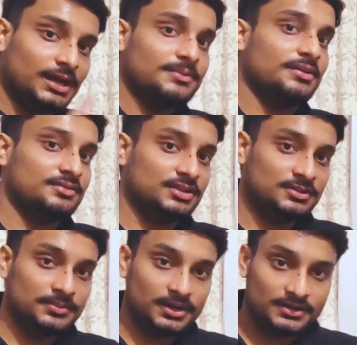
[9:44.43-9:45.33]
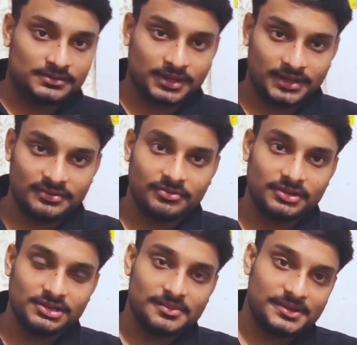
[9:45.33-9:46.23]
have touched this part.
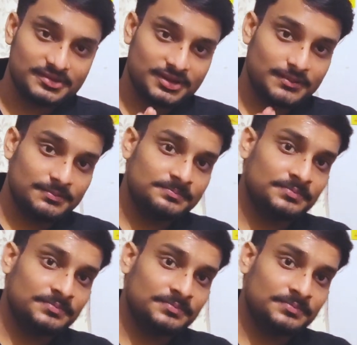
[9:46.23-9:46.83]
SQL, JavaScript,